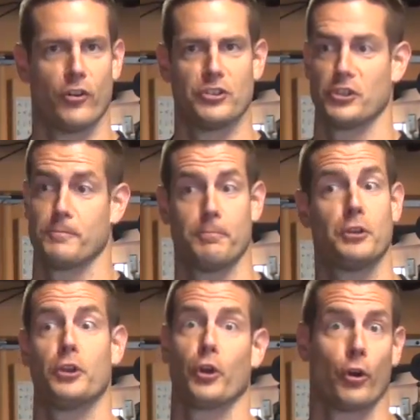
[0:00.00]
It's
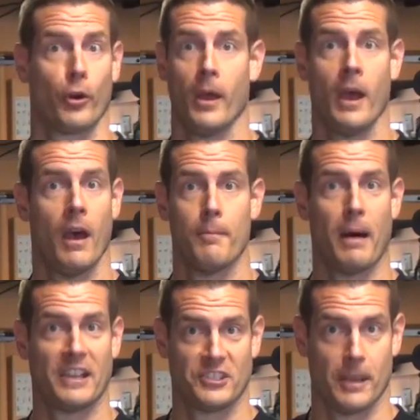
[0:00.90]
just pure
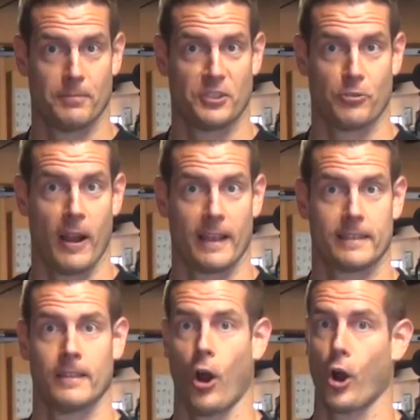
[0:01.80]
bicep strength,